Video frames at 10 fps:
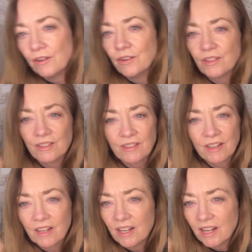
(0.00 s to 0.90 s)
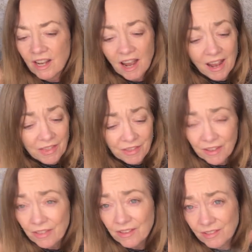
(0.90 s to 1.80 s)
you're just like, I
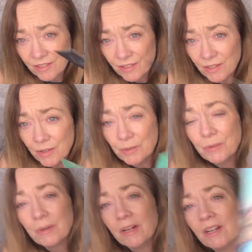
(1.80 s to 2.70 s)
think this is you